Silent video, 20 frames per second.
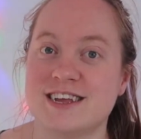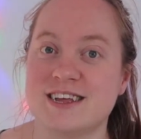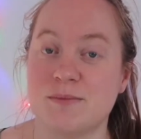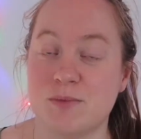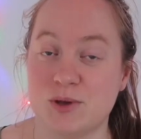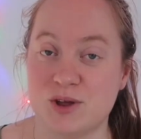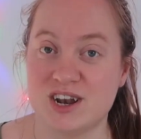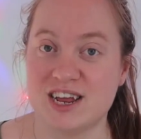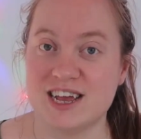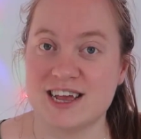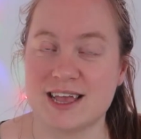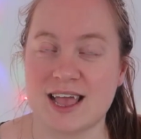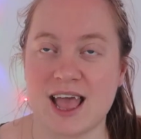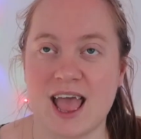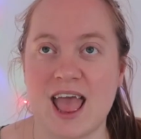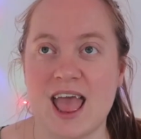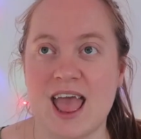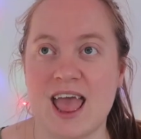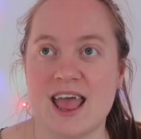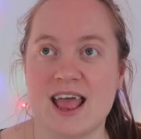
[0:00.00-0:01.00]
Munich
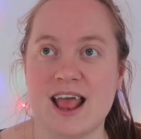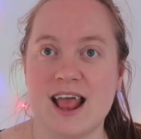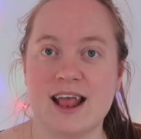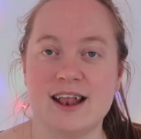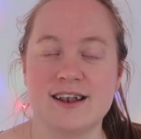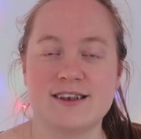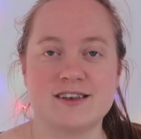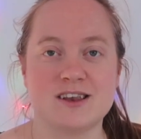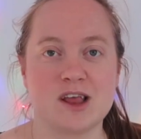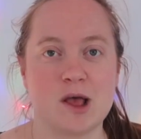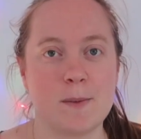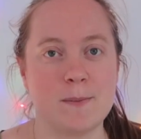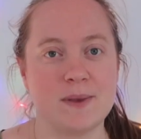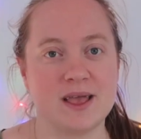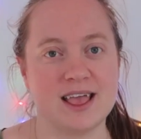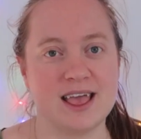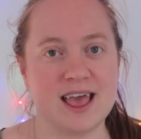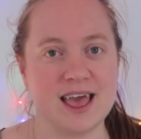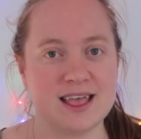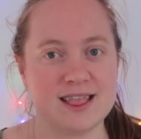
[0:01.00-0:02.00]
and
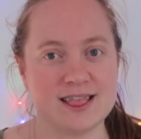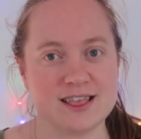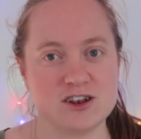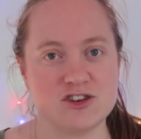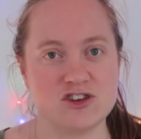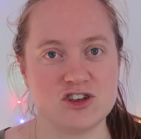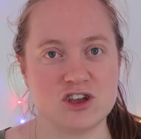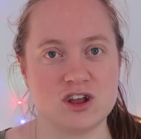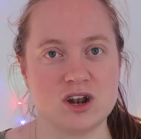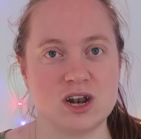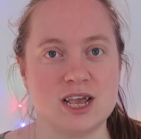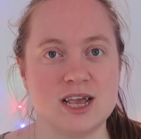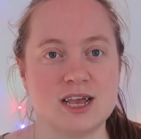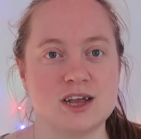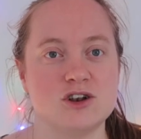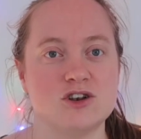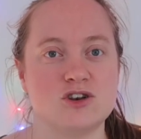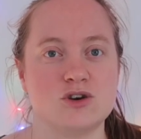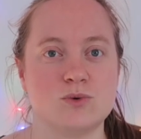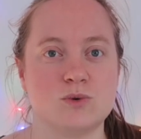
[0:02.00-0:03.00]
began the
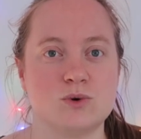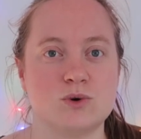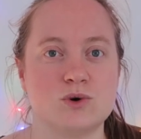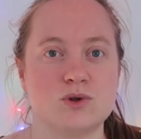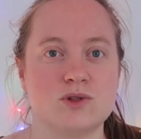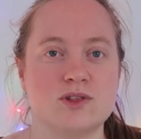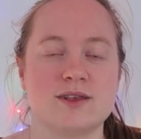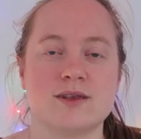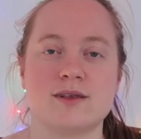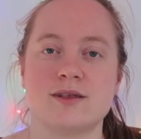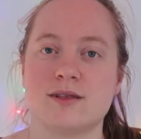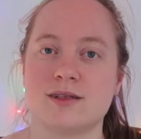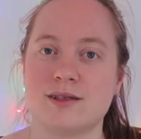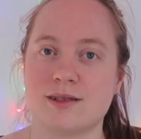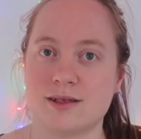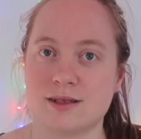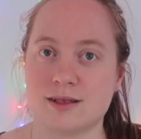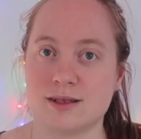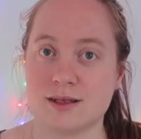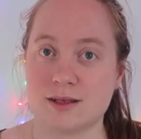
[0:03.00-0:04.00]
journey towards
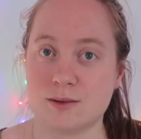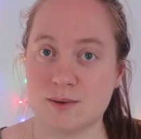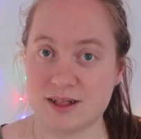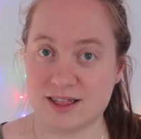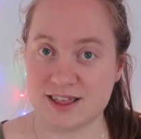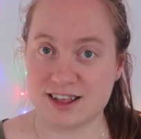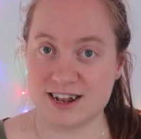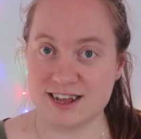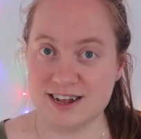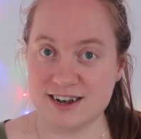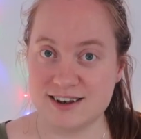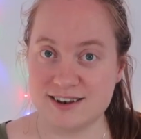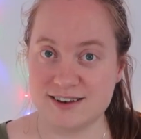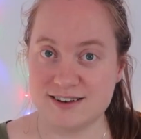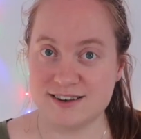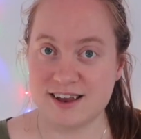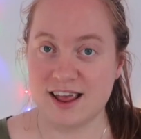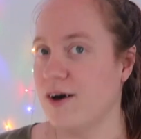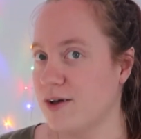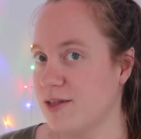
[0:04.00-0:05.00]

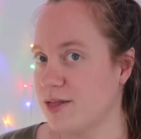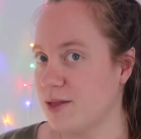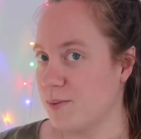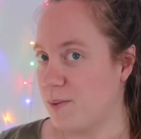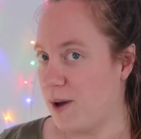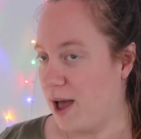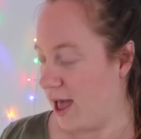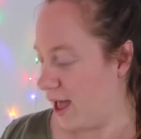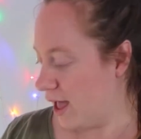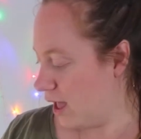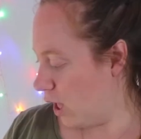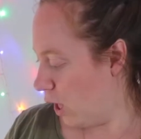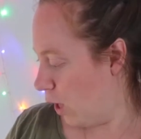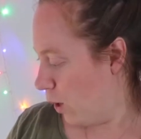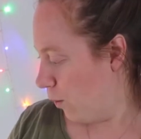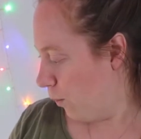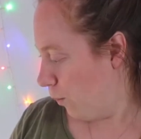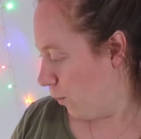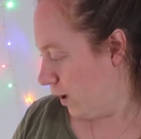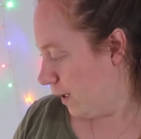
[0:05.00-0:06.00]
Switzerland. On the
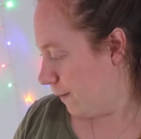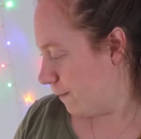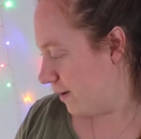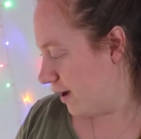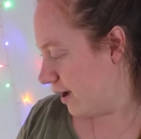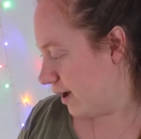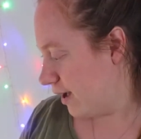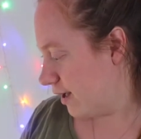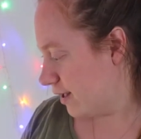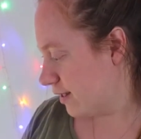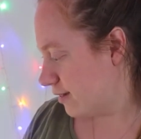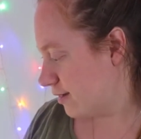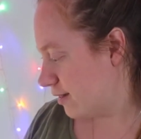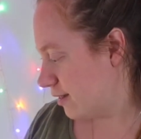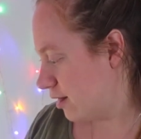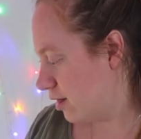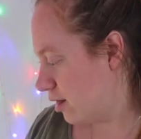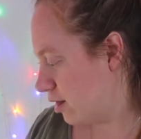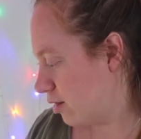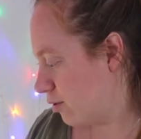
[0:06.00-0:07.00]
way, we
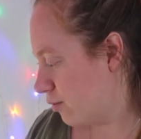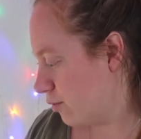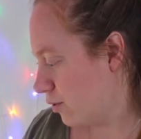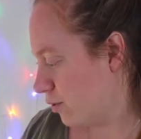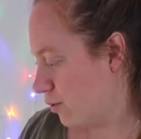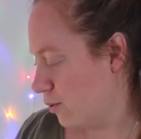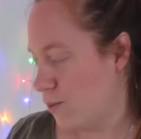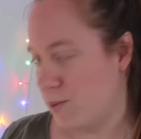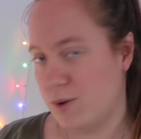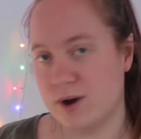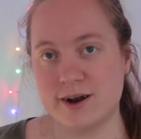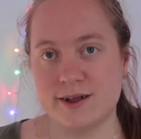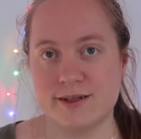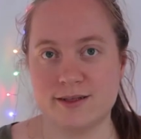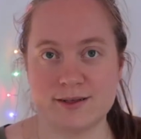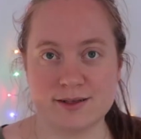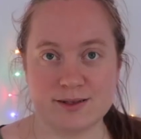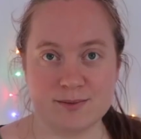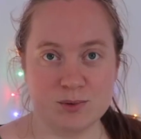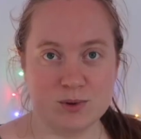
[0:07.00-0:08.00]
passed through one of
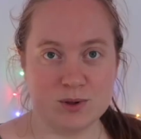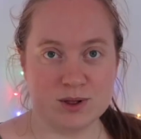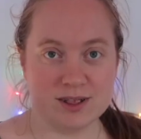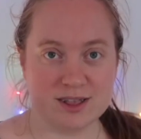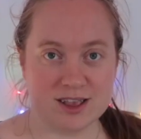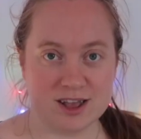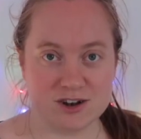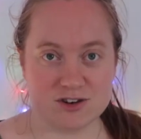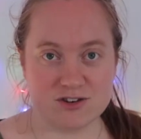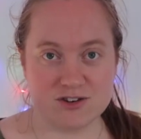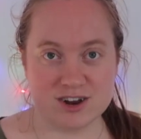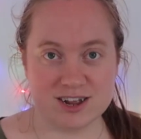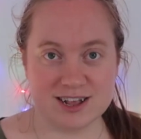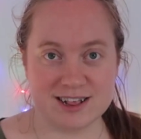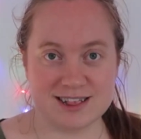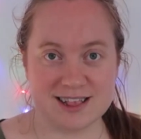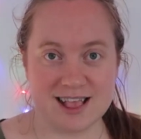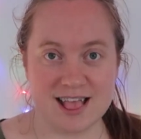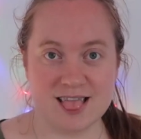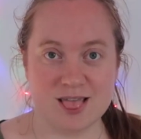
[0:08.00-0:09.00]
the smallest
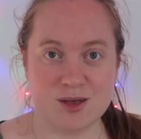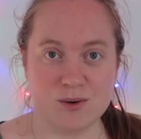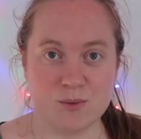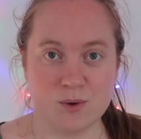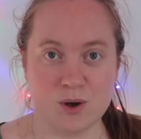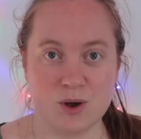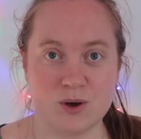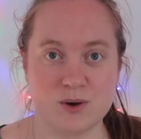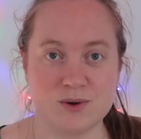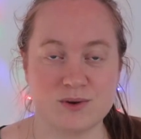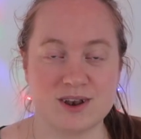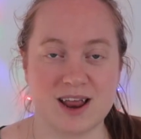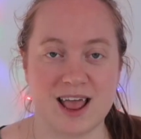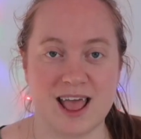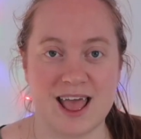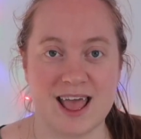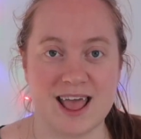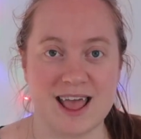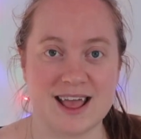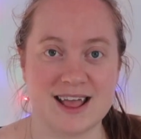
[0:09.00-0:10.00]
countries in the world
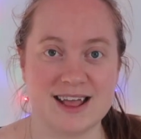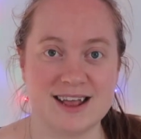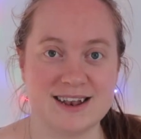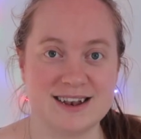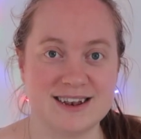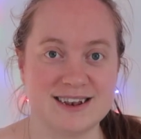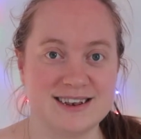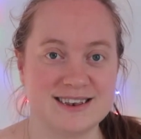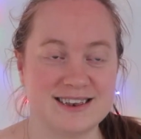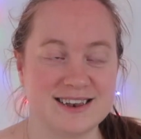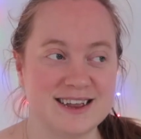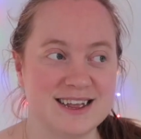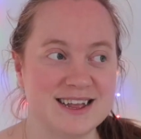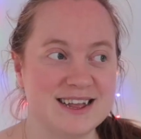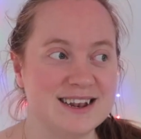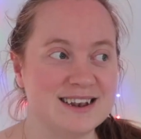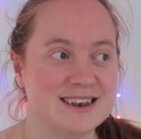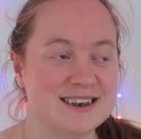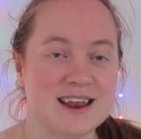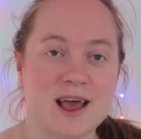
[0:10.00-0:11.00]
and
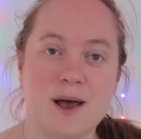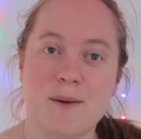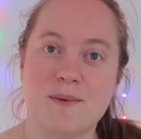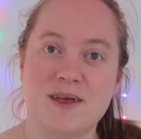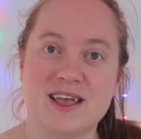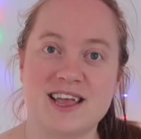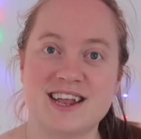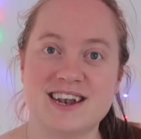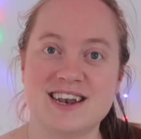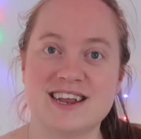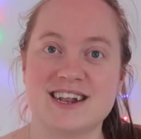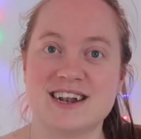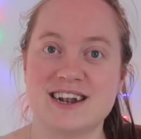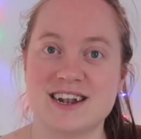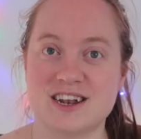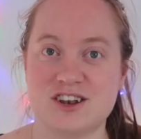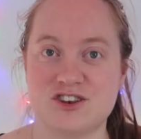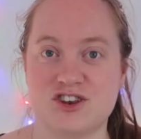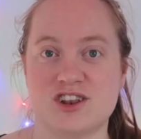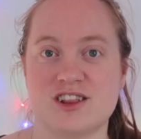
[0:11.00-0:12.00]
ended up in
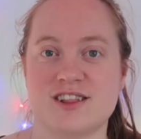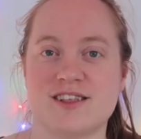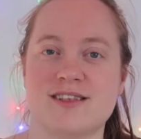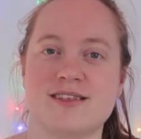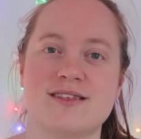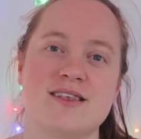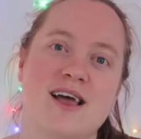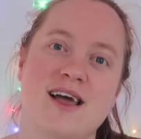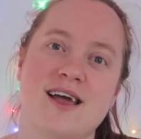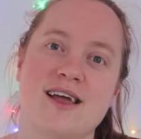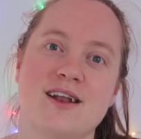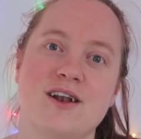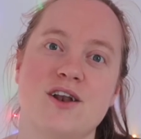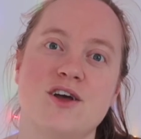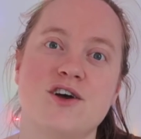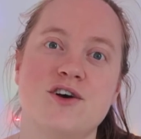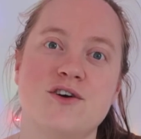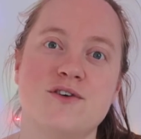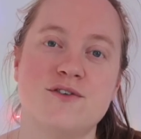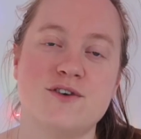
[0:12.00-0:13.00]

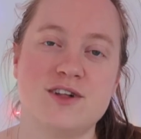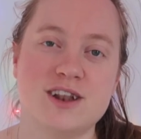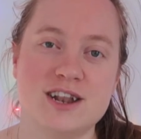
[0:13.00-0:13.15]
Liechtenstein for